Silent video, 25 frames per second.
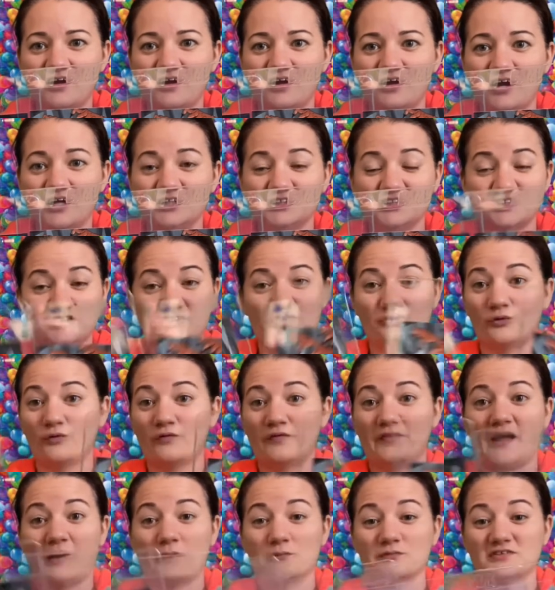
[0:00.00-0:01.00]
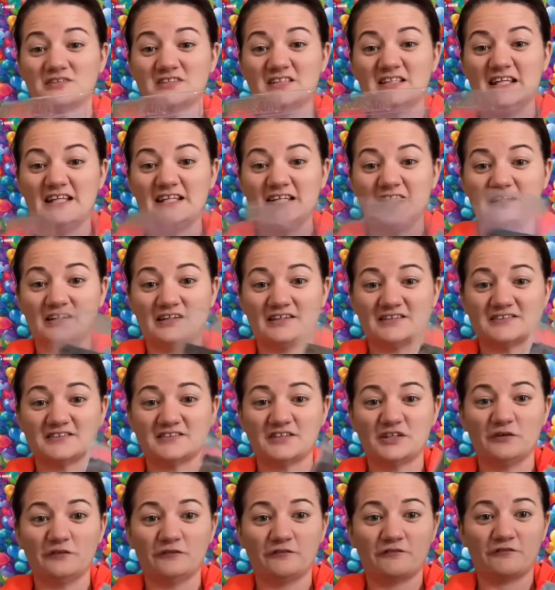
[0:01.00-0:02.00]
I just thought that was neat in
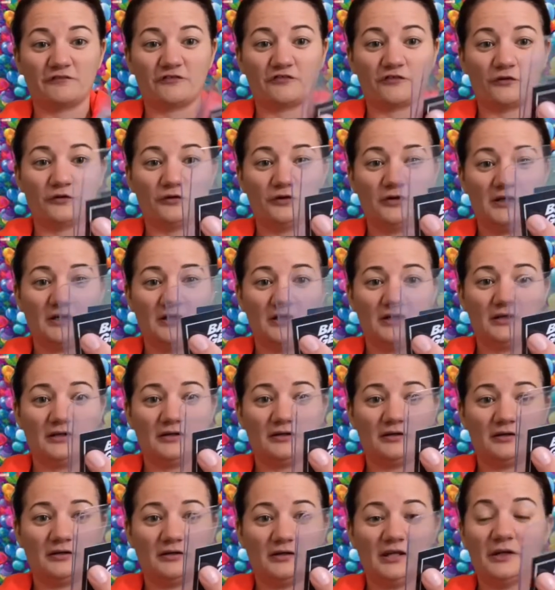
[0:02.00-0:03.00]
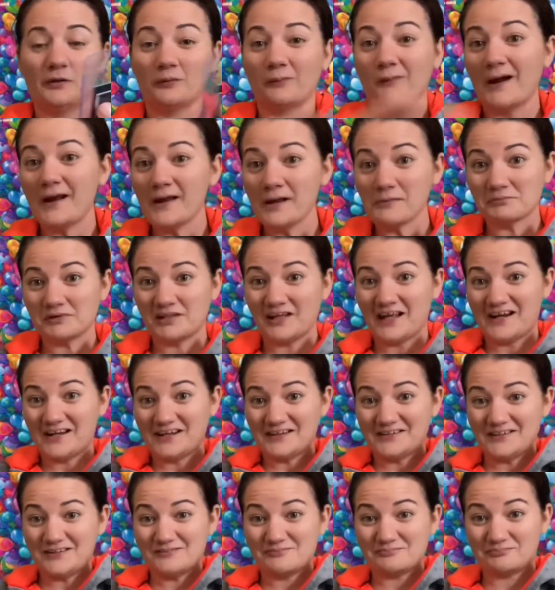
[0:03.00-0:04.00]
itself. So in a way, I'm glad I
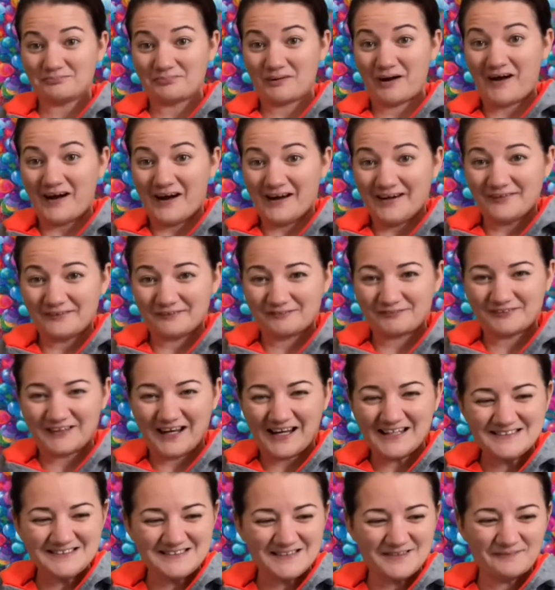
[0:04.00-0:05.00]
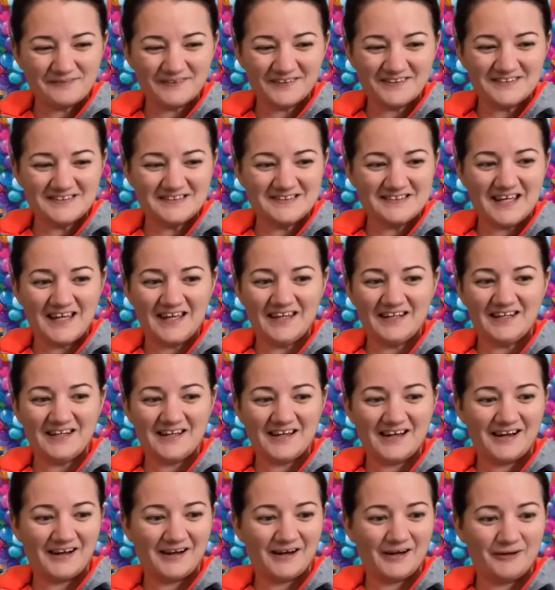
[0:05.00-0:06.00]
didn't buy it off Casey because then,
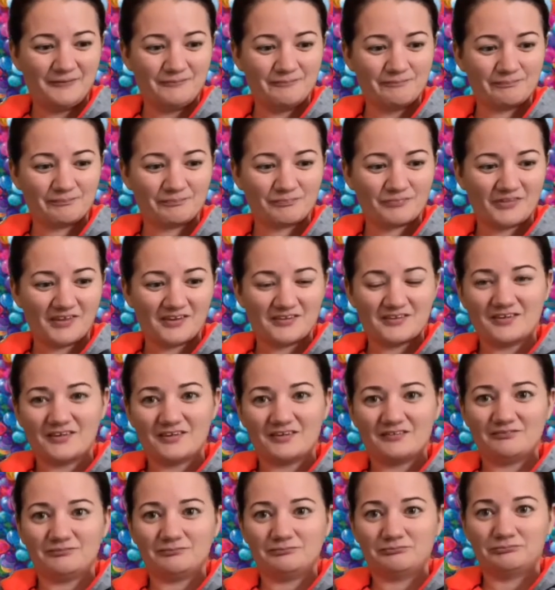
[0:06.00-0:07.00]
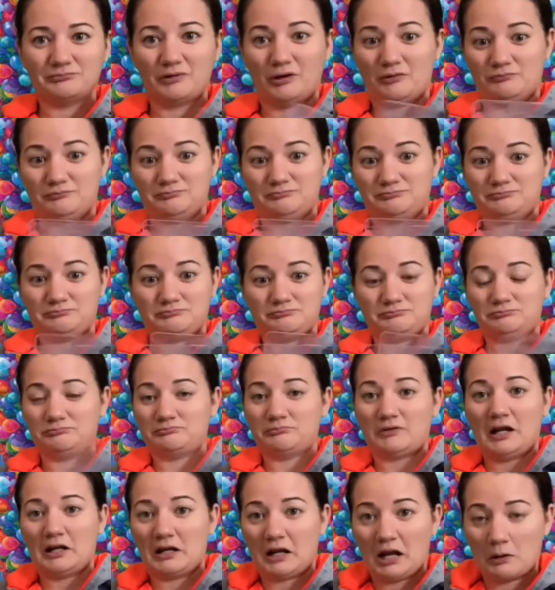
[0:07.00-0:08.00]
um, well,
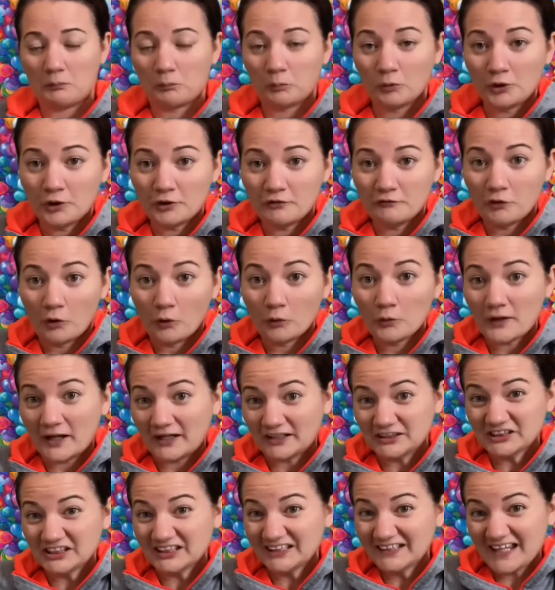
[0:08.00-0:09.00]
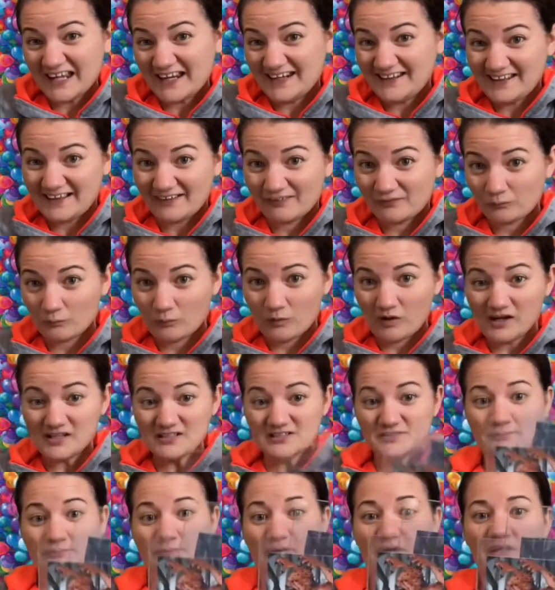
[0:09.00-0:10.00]
I, I, wouldn't have known actually any otherwise,
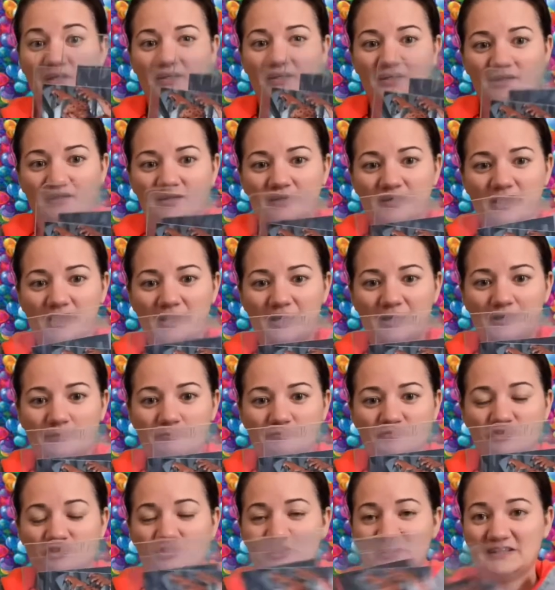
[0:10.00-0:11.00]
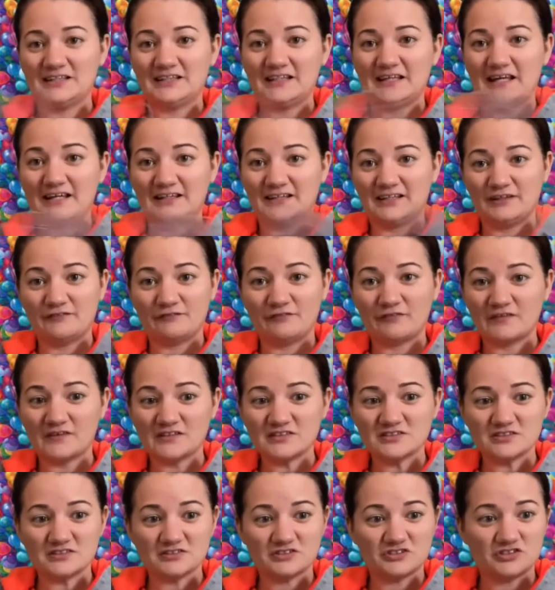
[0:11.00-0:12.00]
but um, to get given
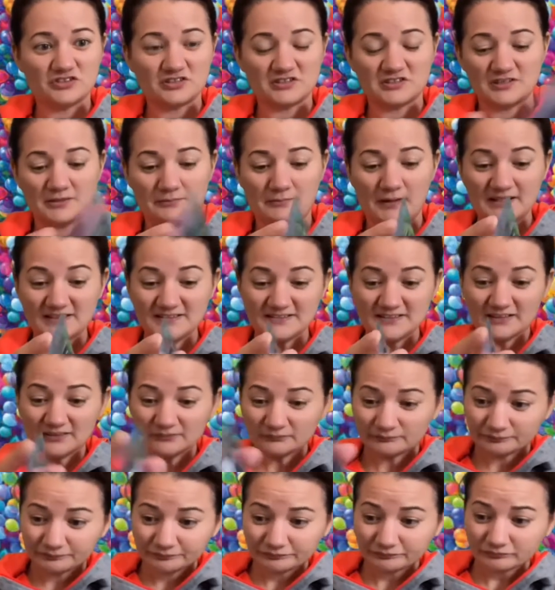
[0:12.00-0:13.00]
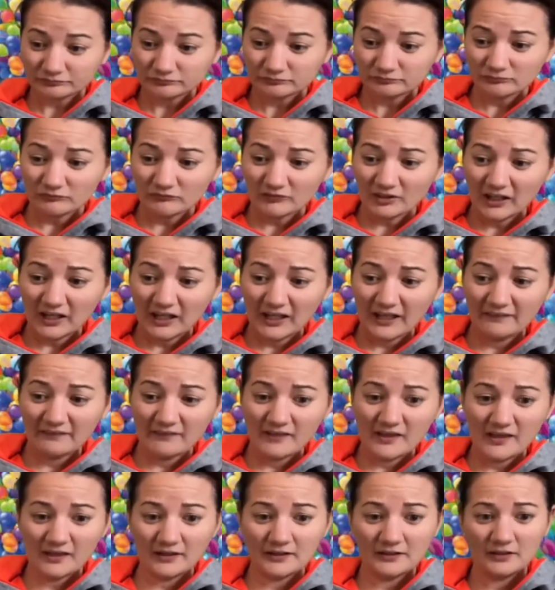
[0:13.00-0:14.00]
this is just amazing. And
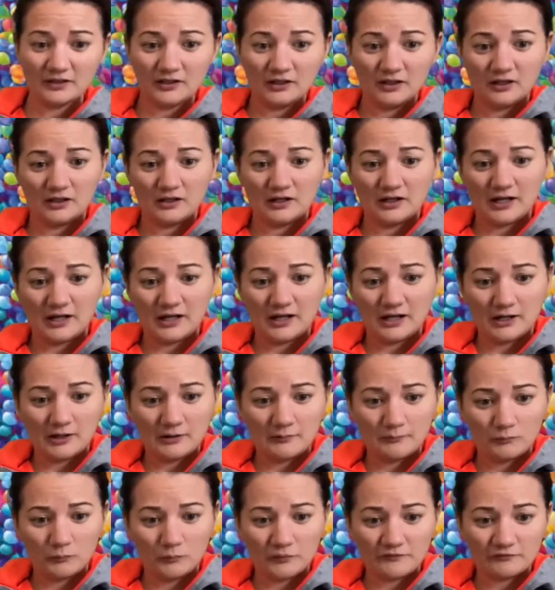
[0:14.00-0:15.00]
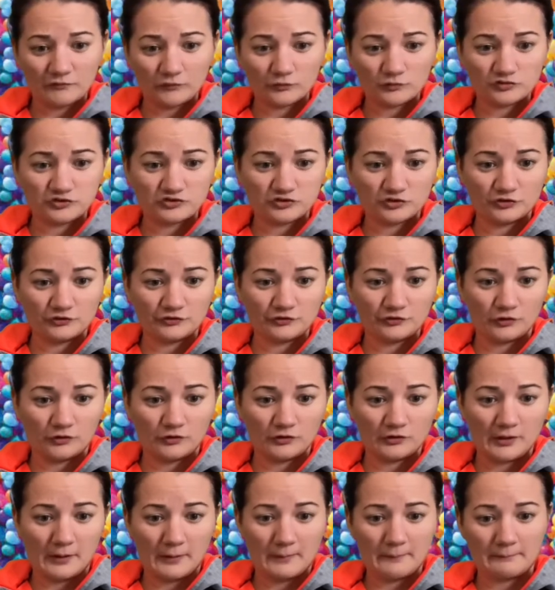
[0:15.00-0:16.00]
then um, we've also
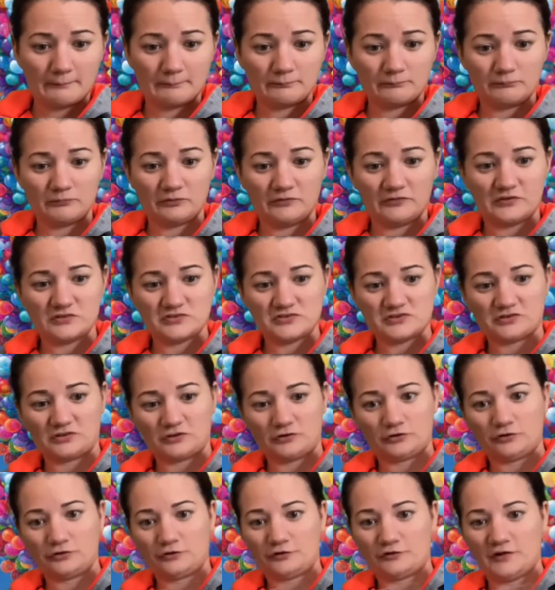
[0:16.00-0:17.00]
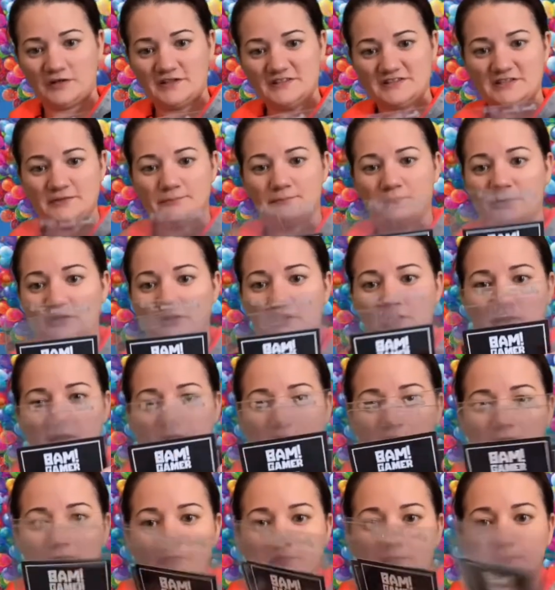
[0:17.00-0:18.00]
got, well, this is going to go crazy, but
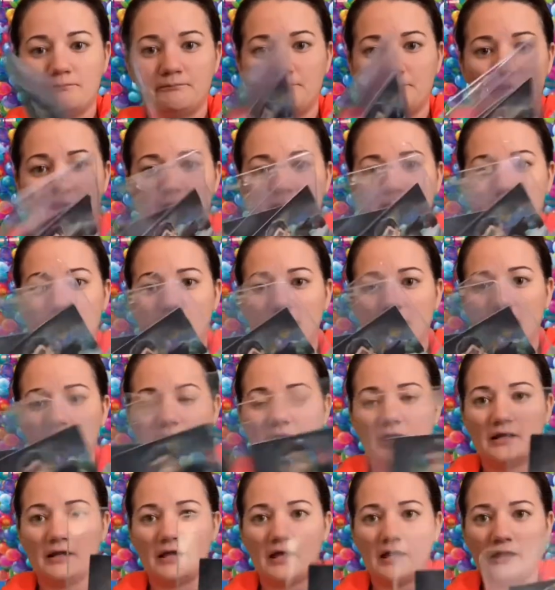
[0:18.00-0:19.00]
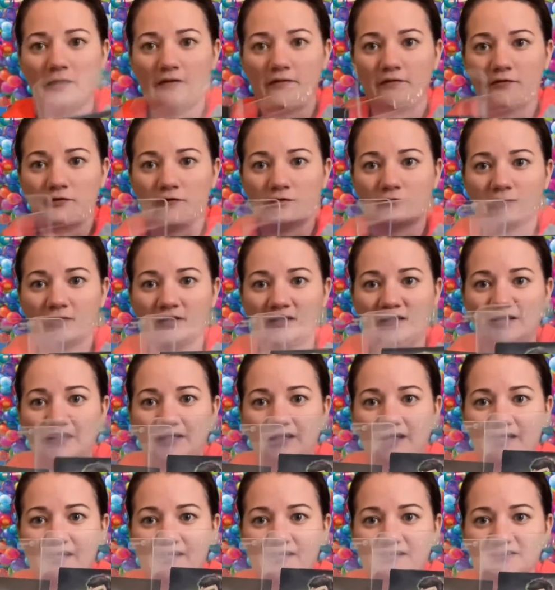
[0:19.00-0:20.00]
Batman and the Green
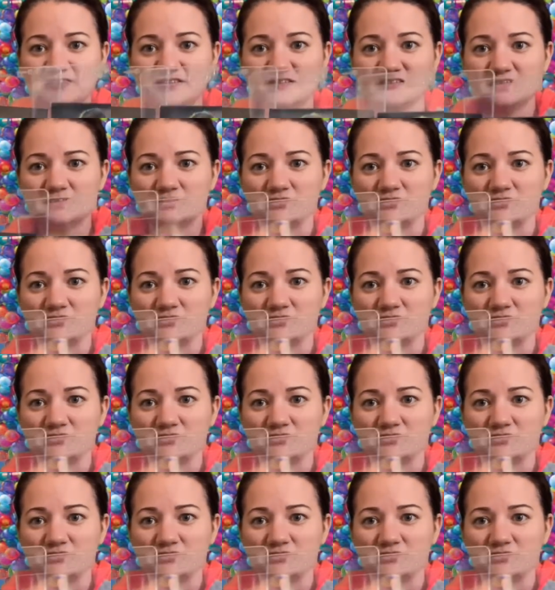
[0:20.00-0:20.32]
Lantern.